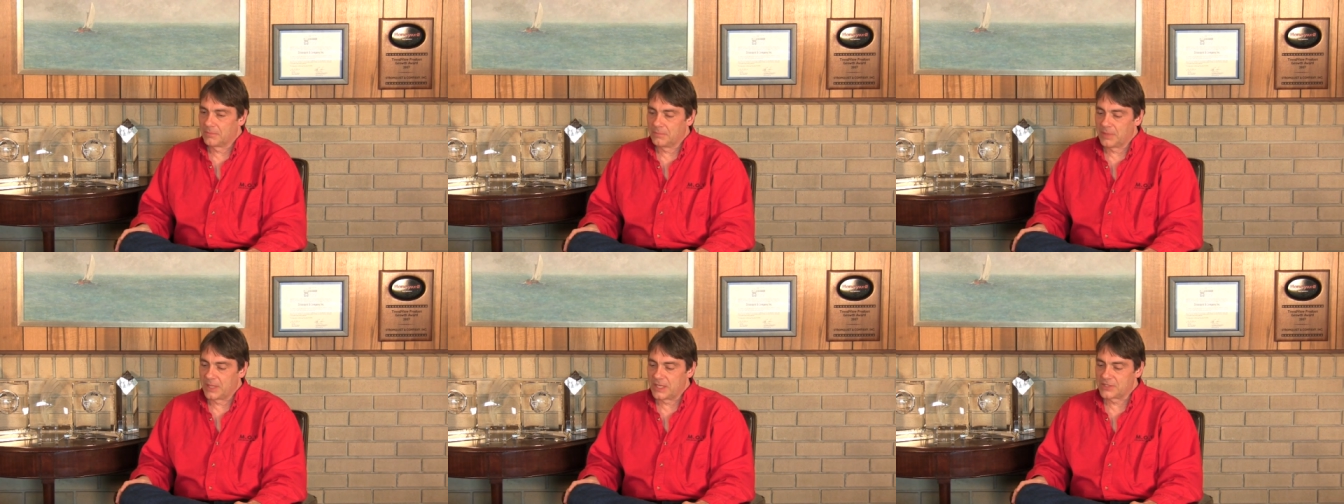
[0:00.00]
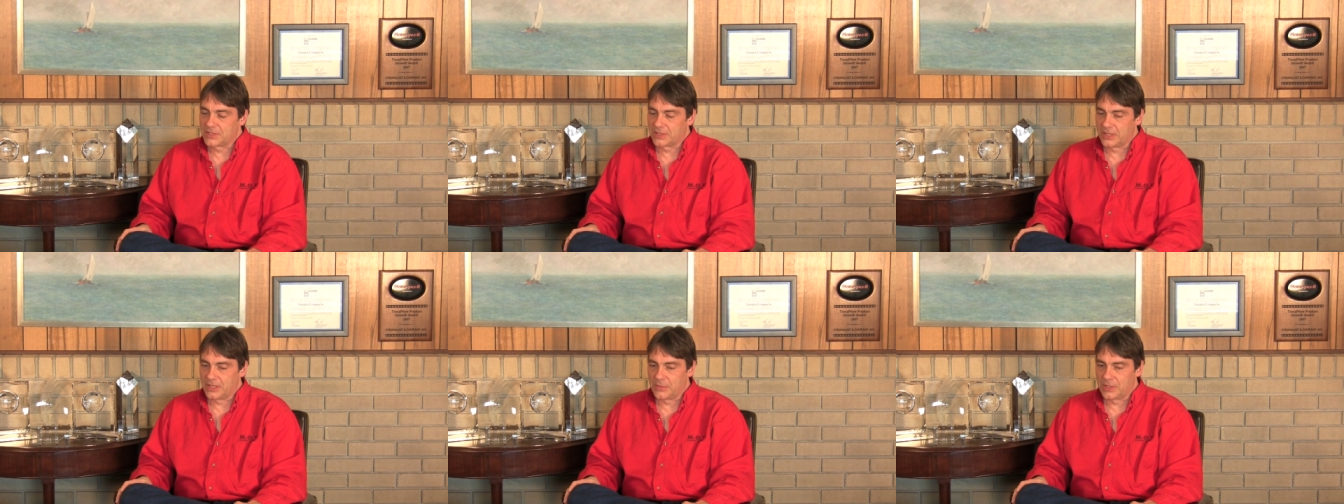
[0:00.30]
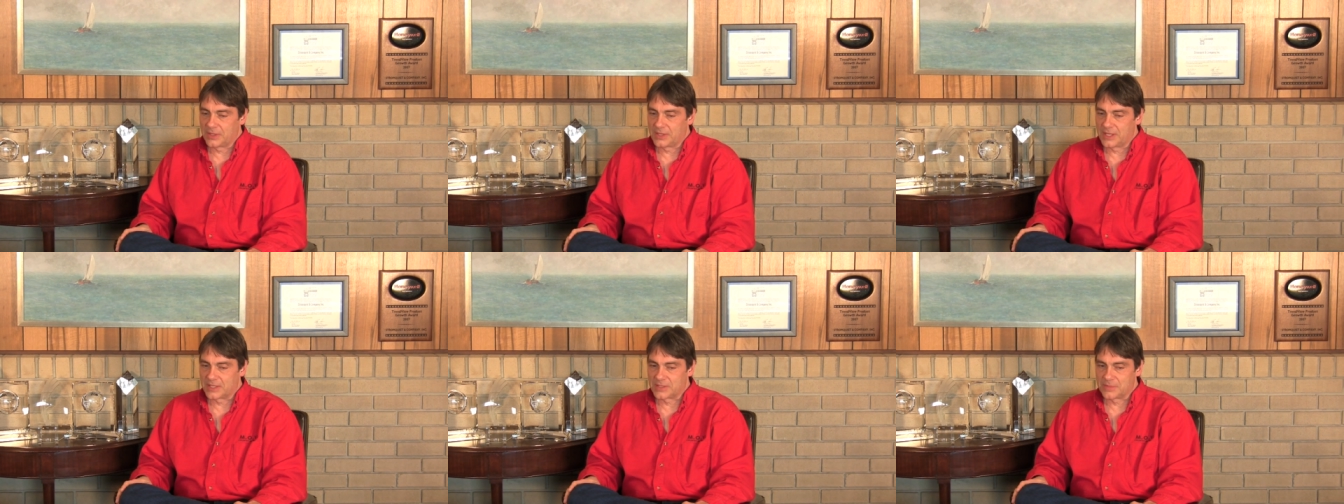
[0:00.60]
Basically
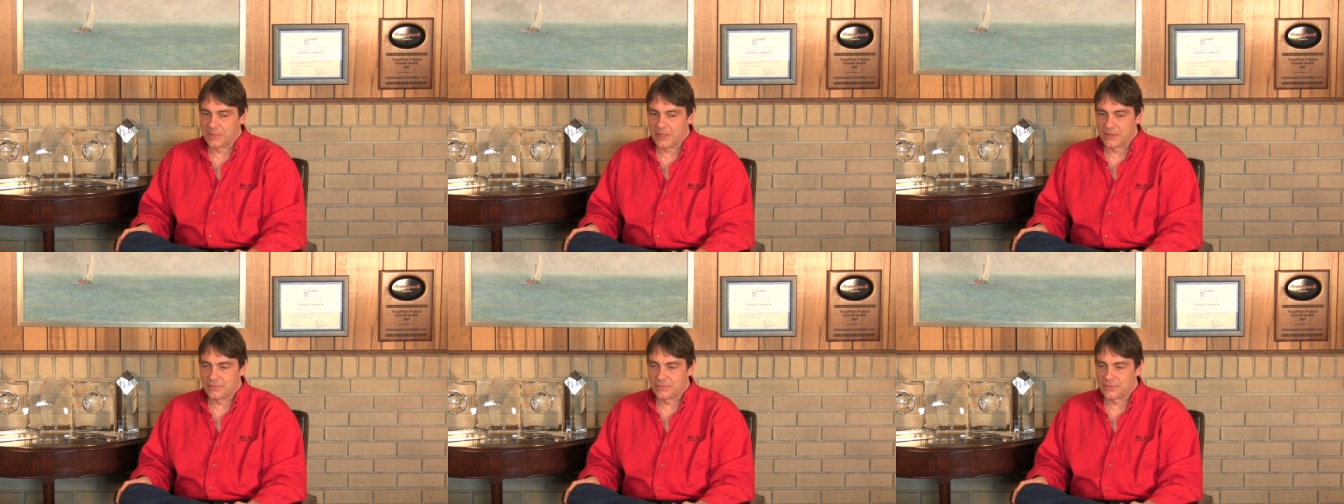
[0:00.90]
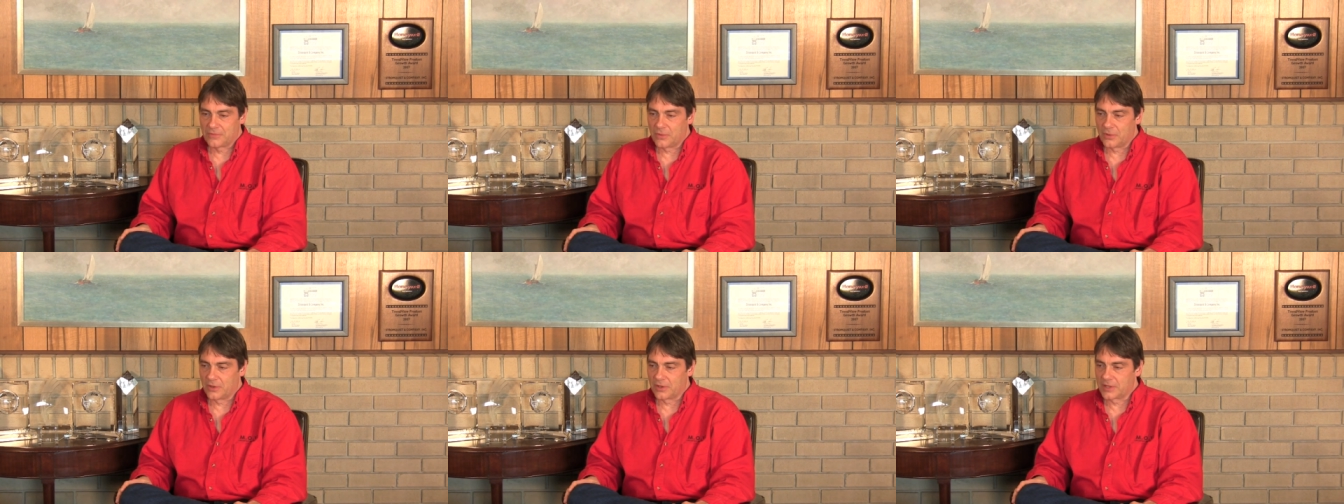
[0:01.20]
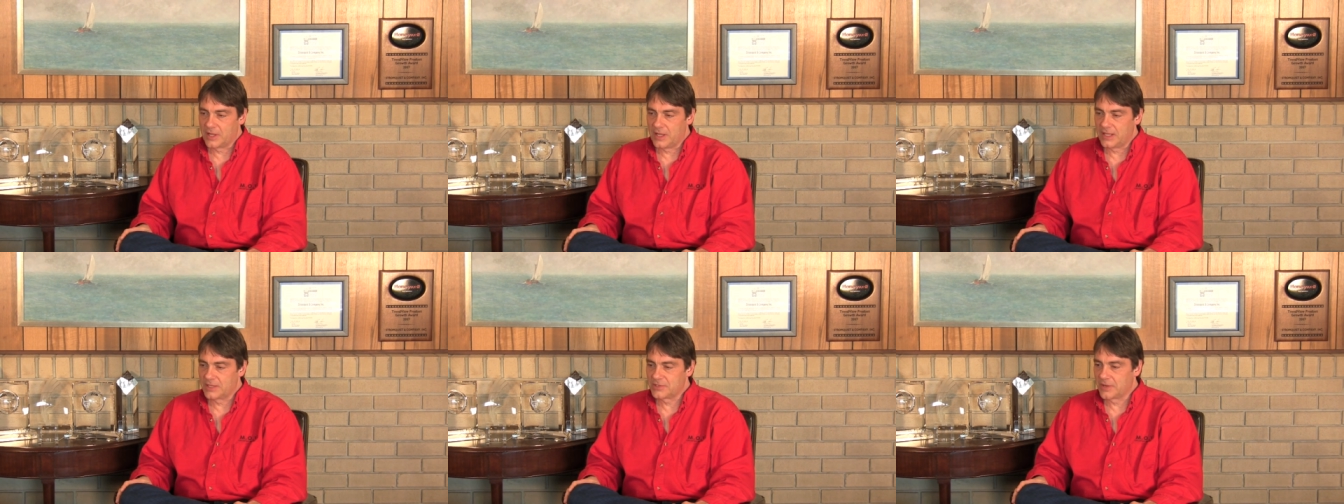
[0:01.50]
what that's meant for
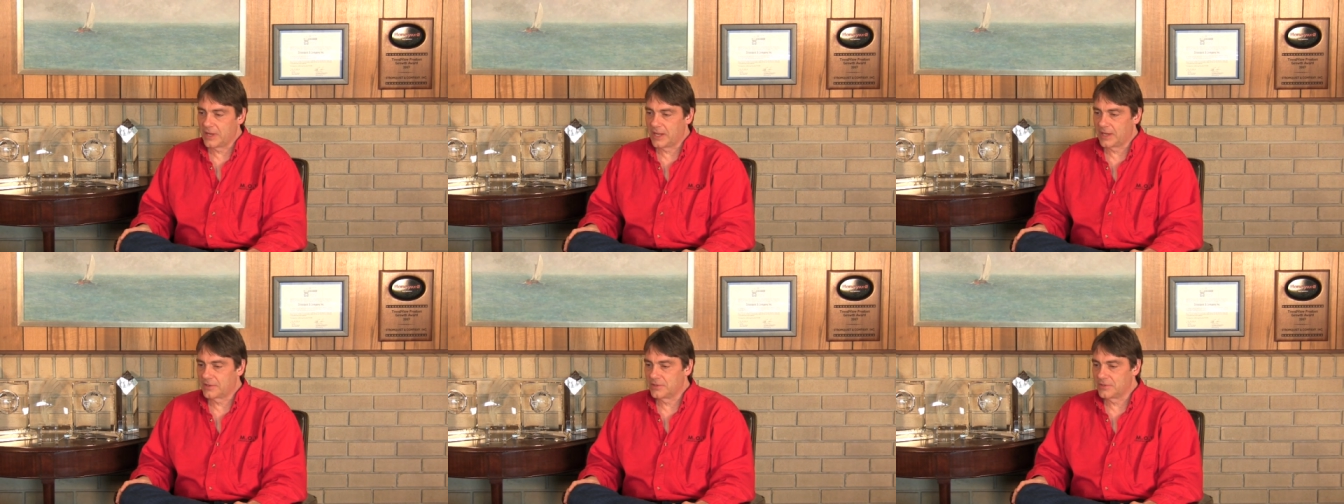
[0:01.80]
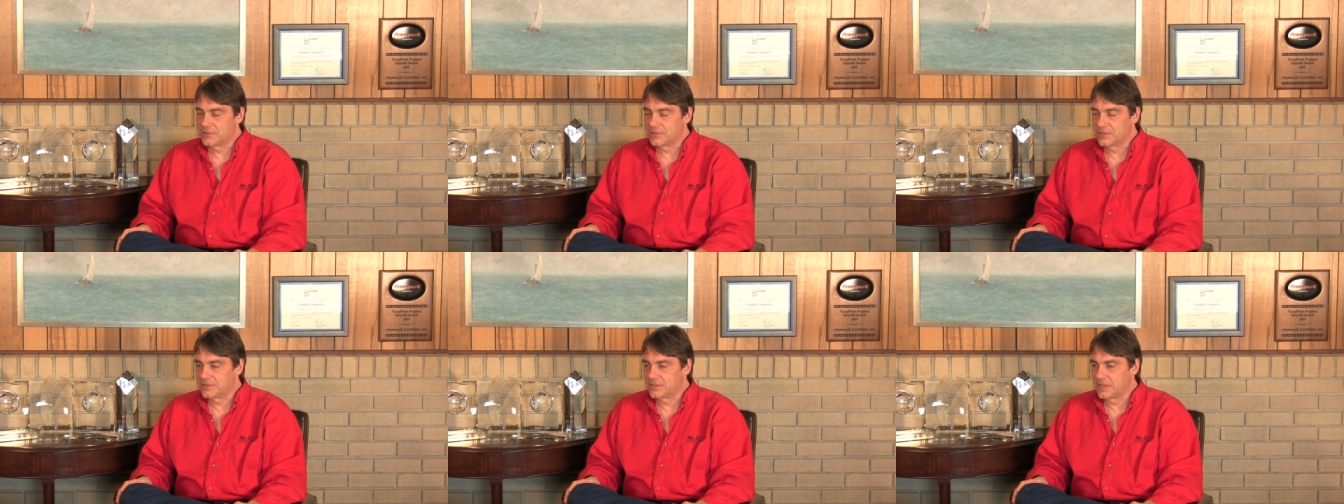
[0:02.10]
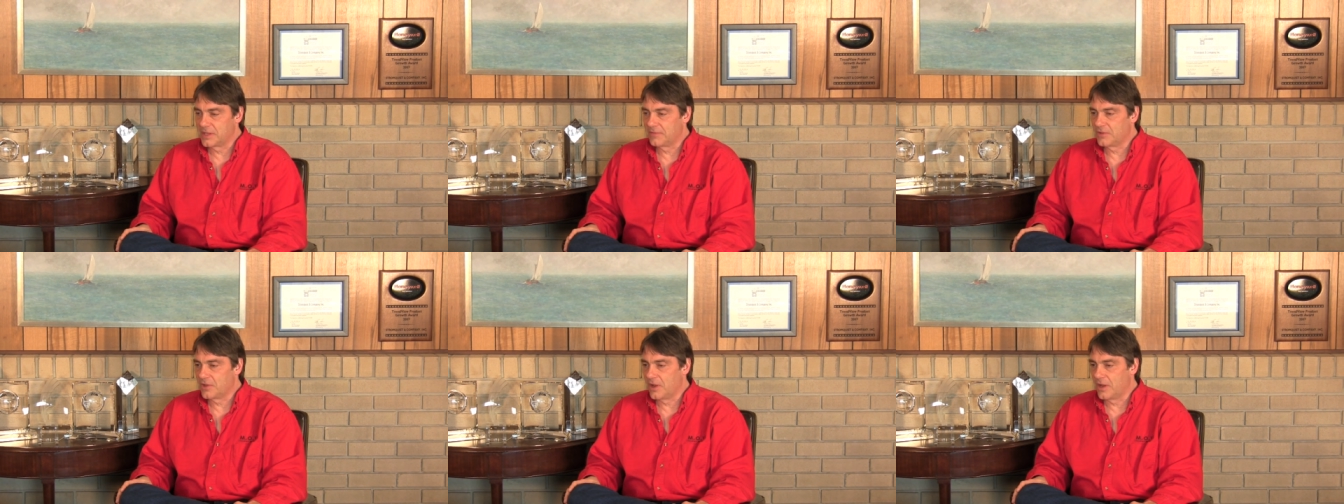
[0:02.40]
contractors is
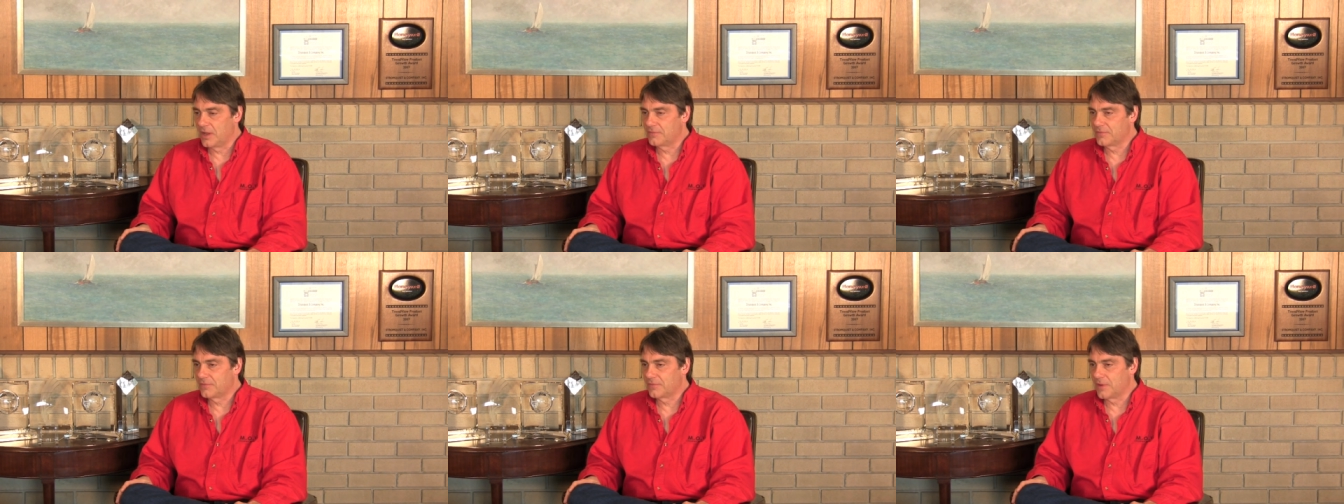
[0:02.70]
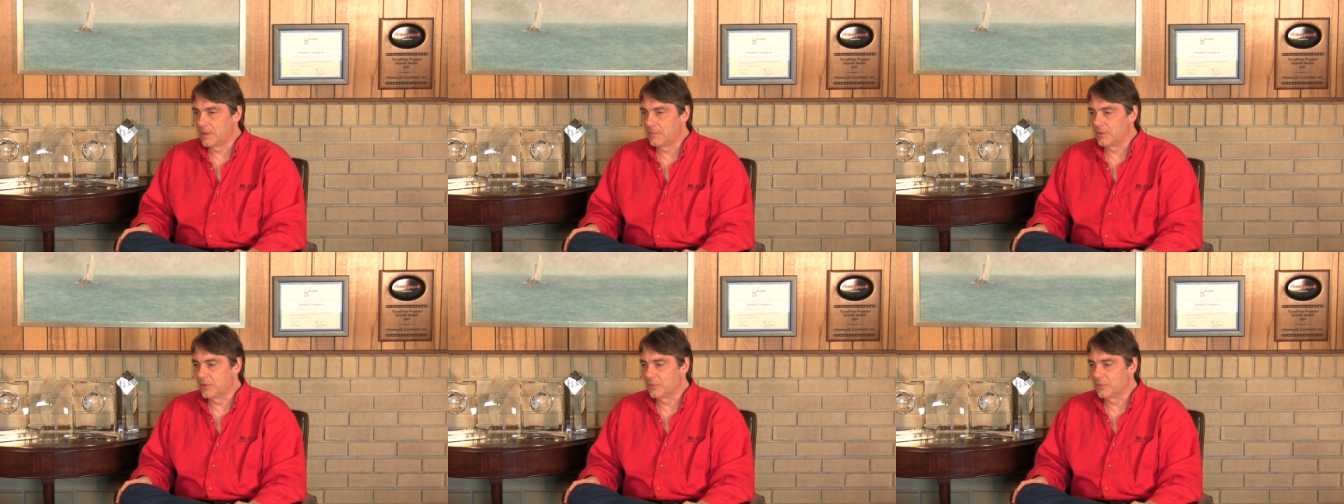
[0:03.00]
they've gone from